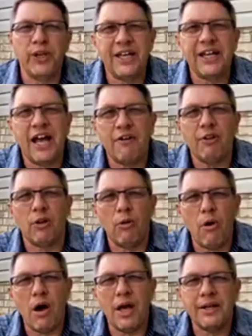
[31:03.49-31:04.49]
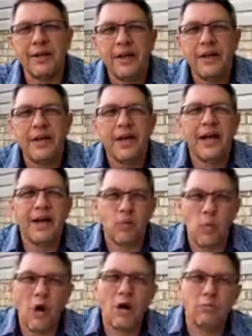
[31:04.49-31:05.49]
We can have a lot and
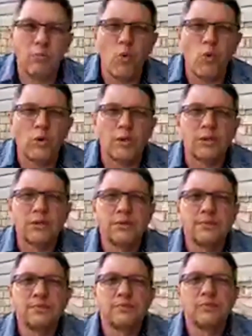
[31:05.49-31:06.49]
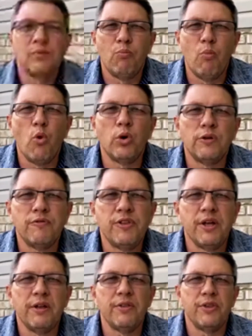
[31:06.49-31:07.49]
want more. More of
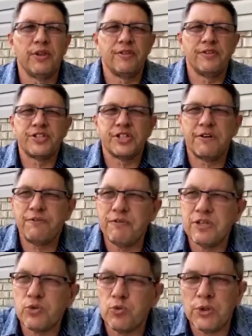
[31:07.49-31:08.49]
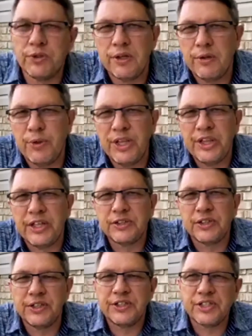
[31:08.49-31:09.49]
the stuff of this world that we think
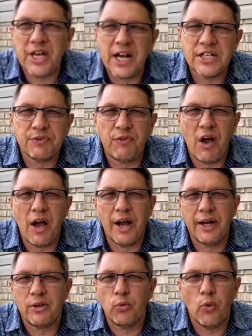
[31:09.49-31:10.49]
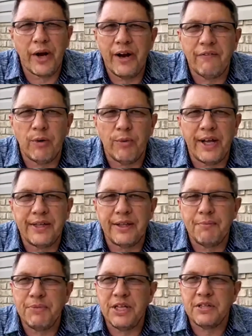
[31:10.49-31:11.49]
is going to satisfy or whatever, right?
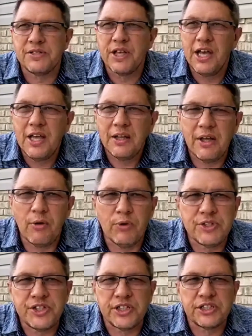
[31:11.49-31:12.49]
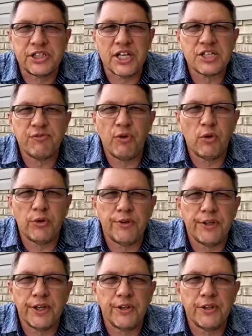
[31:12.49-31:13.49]
That means that we're successful or
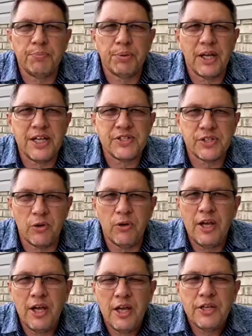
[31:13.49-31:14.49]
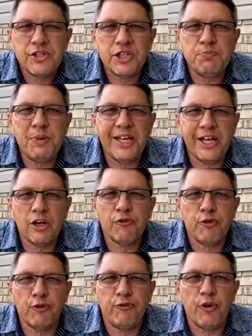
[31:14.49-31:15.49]
in a good place. So just be
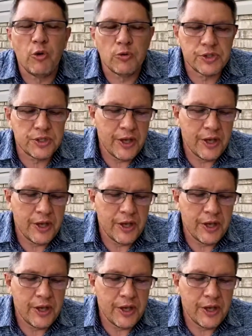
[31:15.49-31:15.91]
careful, folks.